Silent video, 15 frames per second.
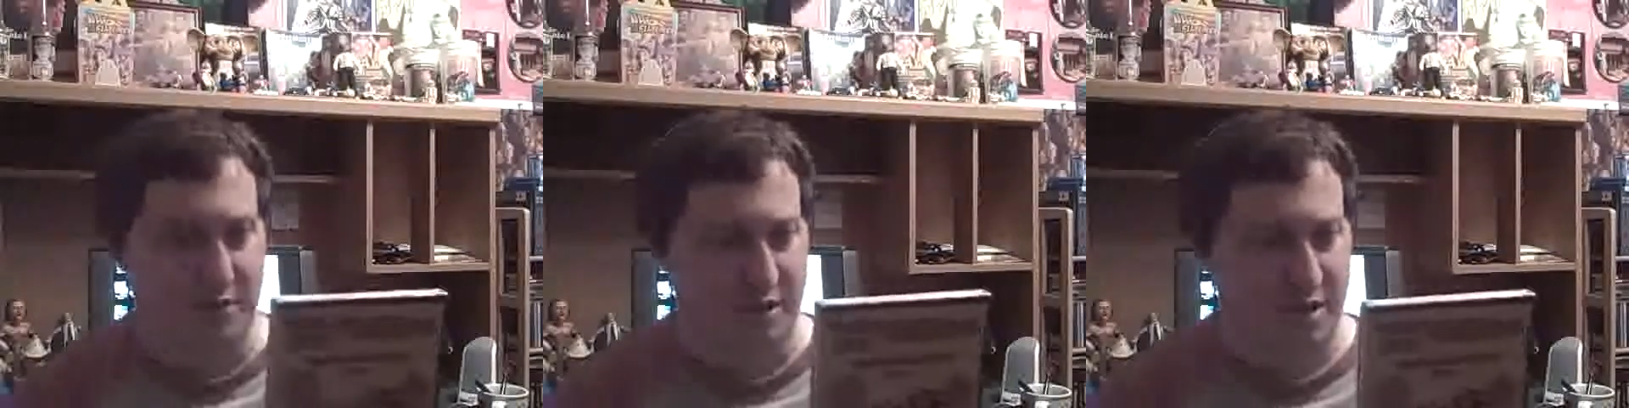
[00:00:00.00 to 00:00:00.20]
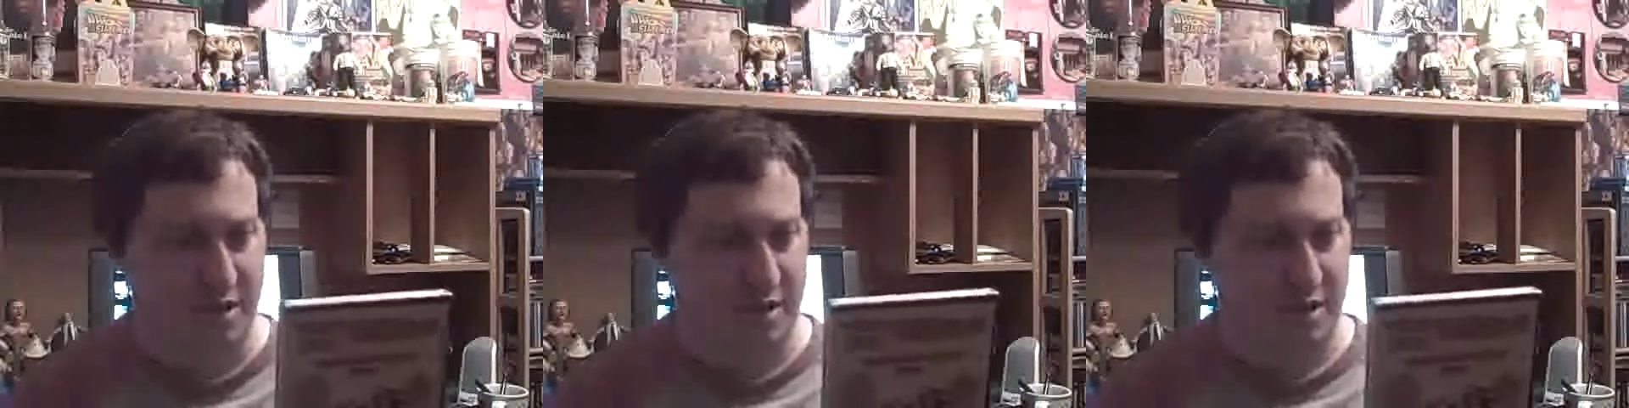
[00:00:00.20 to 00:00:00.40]
it
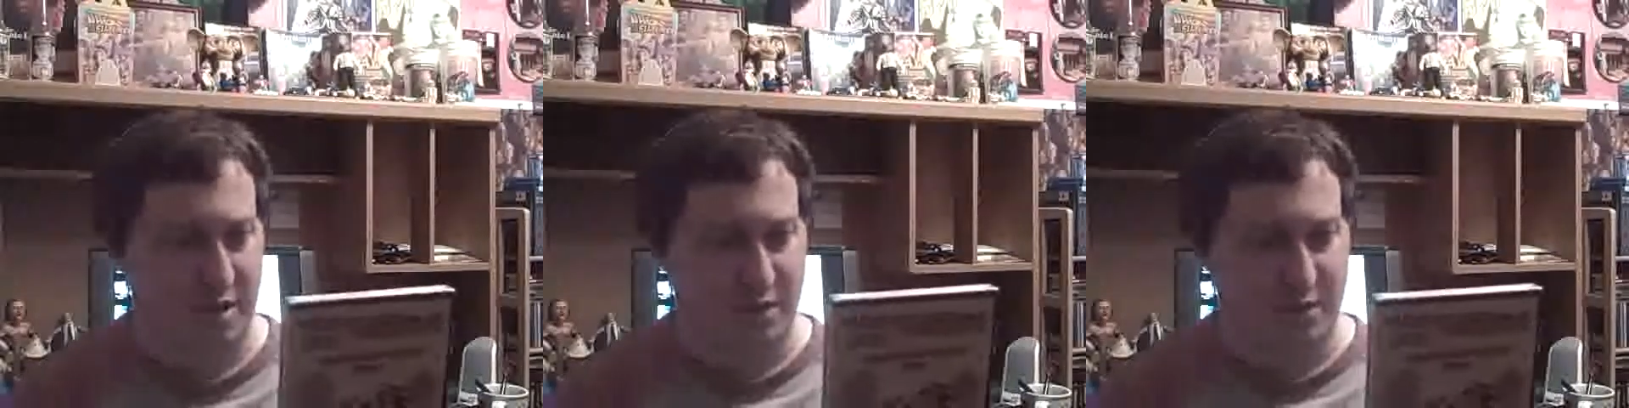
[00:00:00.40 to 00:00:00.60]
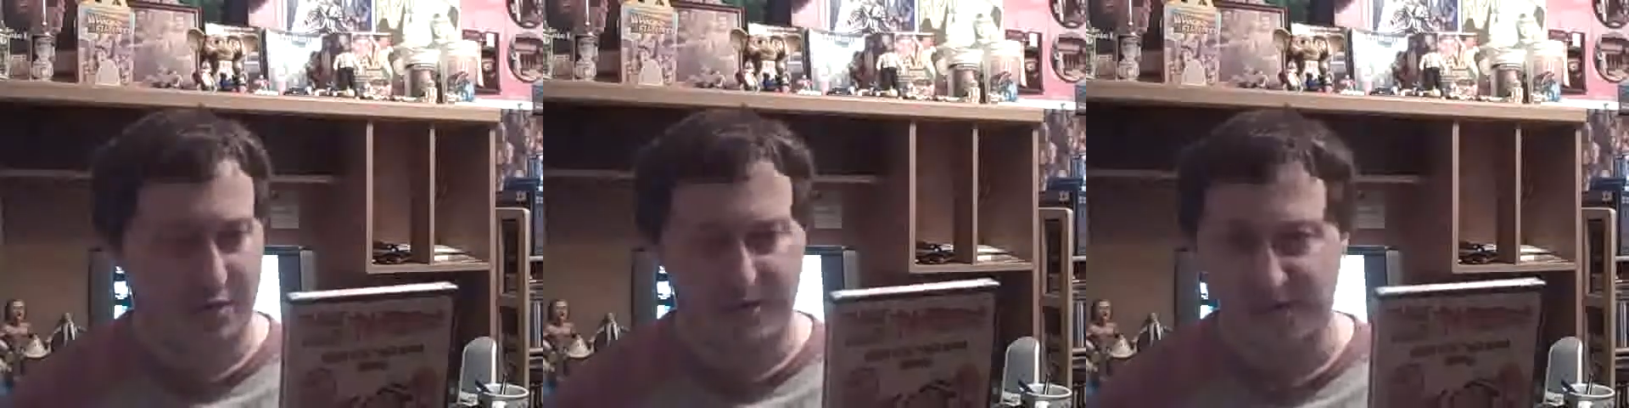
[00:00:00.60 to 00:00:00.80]
away
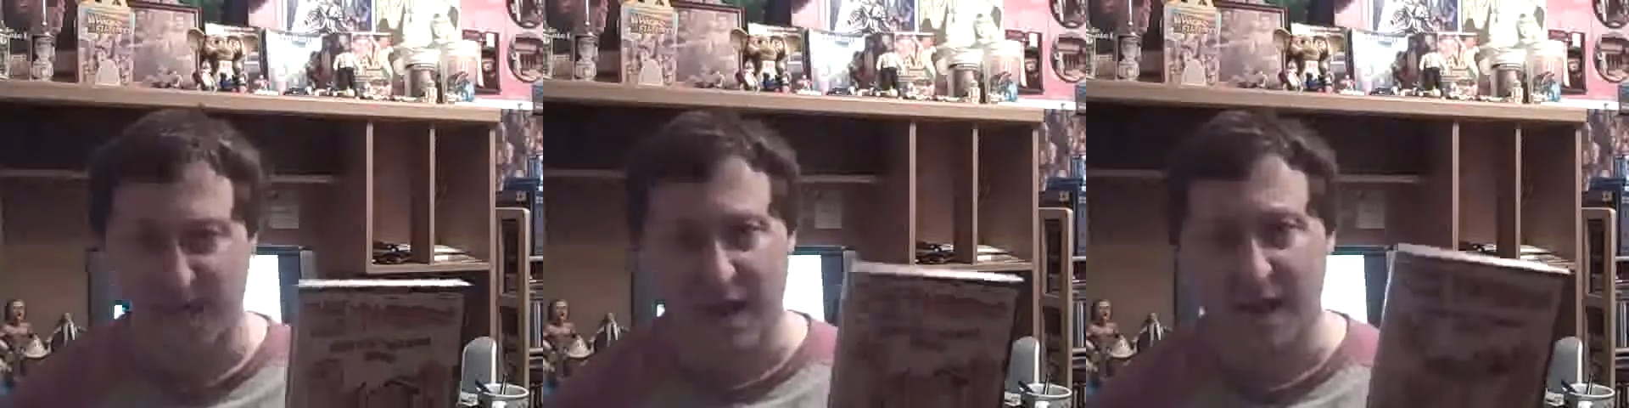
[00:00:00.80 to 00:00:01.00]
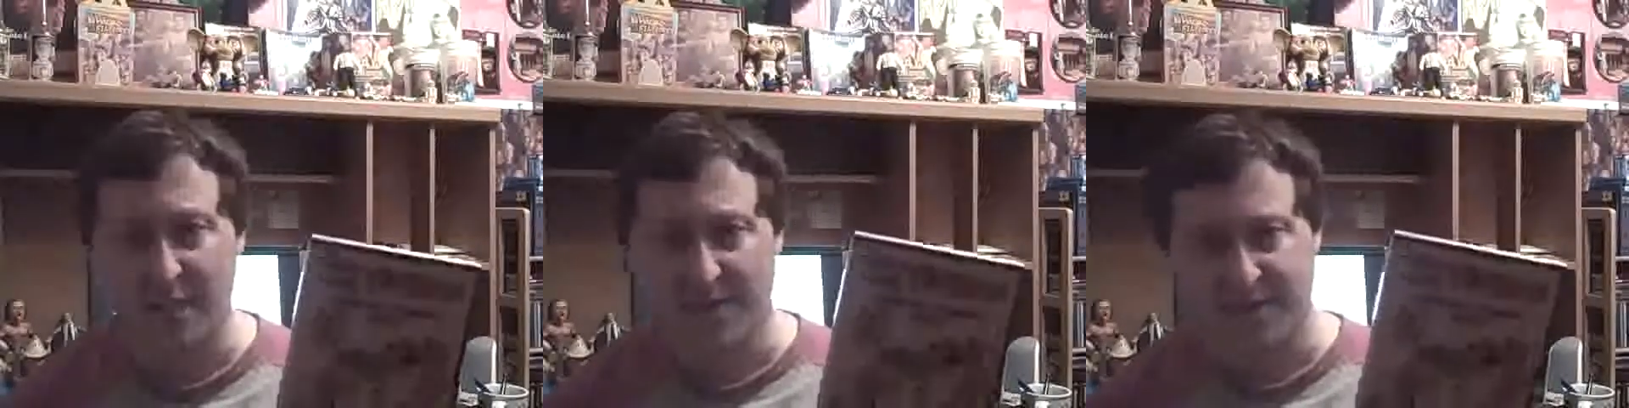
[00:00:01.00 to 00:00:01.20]
because I
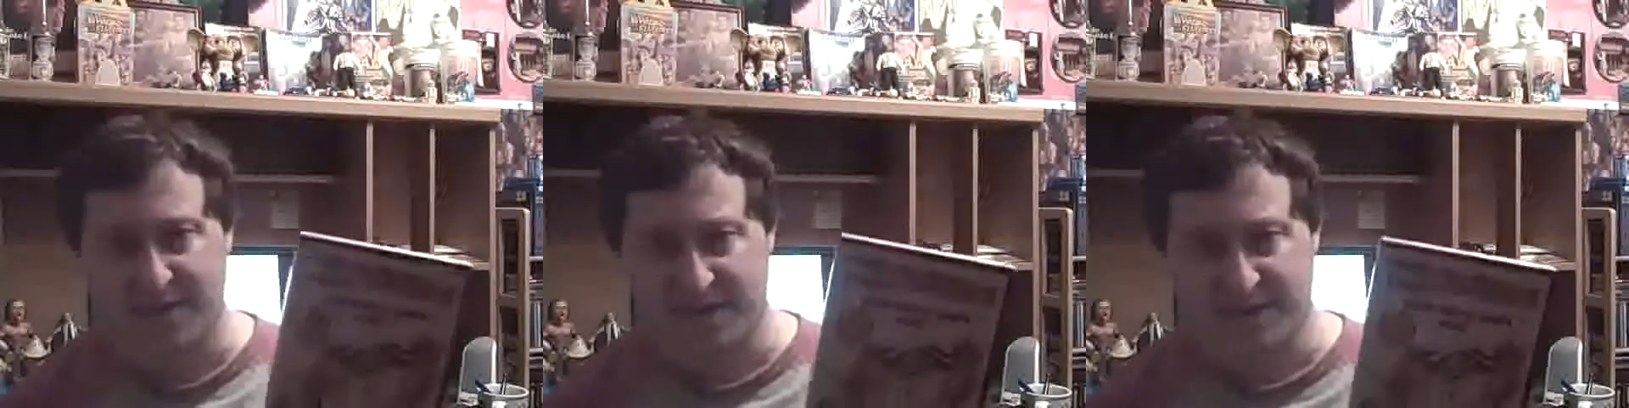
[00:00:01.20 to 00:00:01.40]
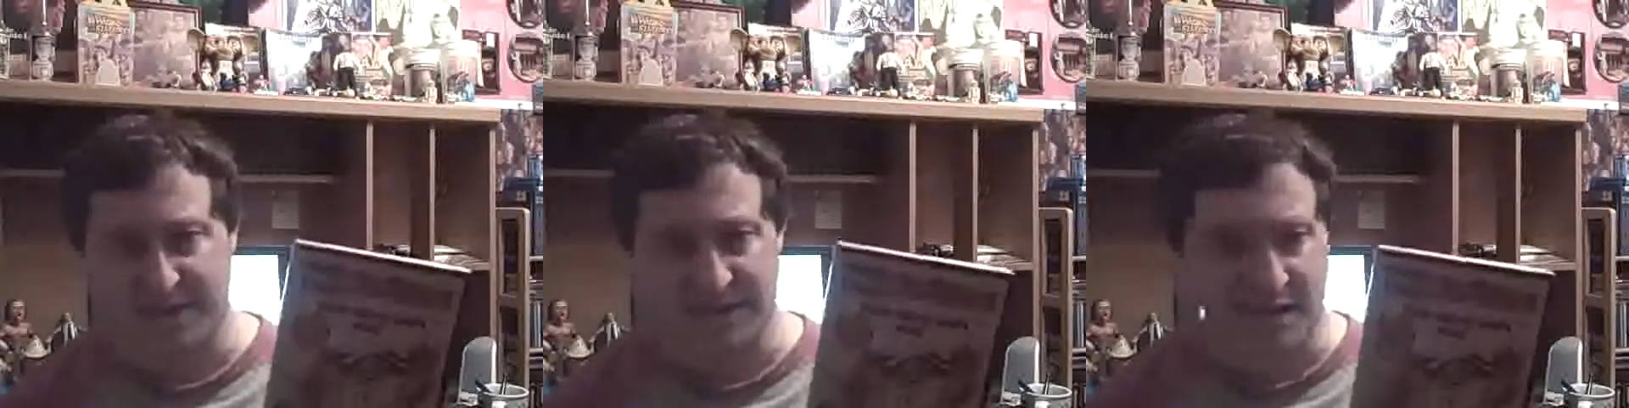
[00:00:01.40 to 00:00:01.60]
haven't
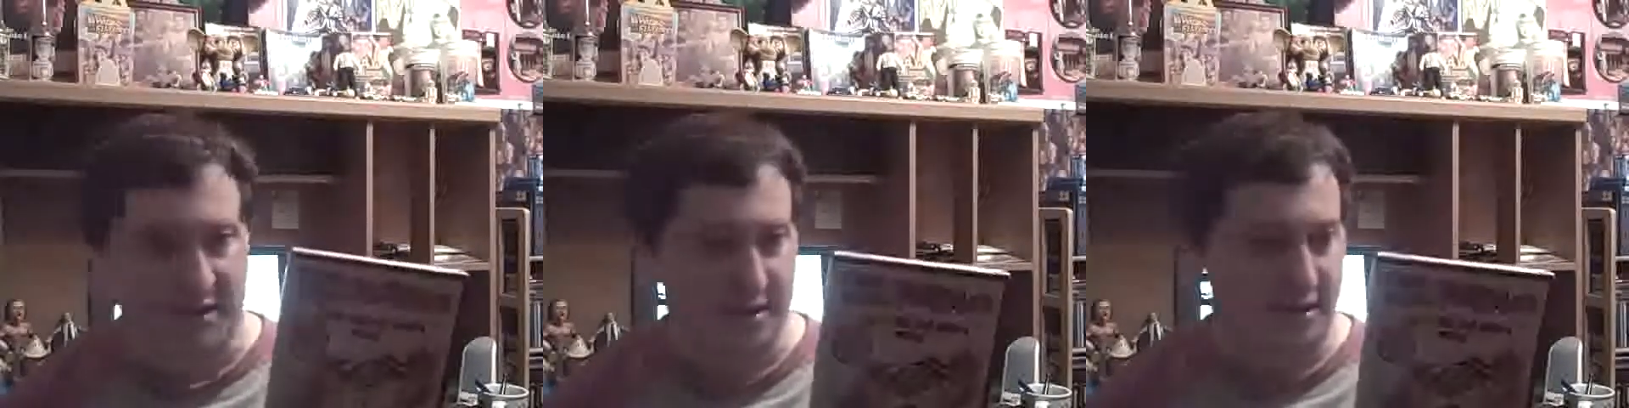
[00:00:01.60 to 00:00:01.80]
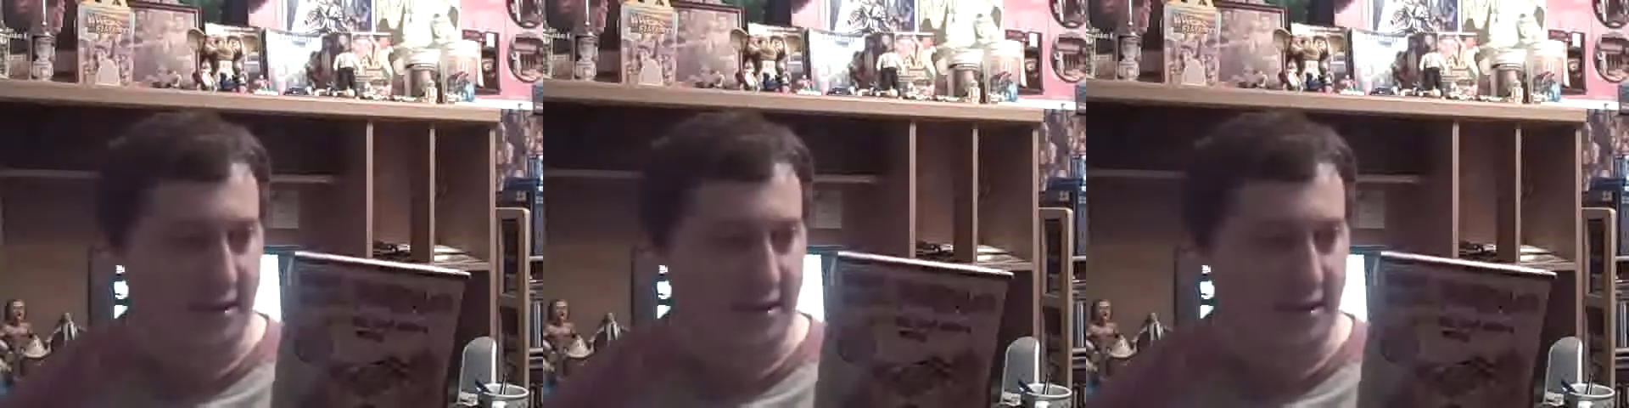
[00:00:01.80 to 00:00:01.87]
seen it yet.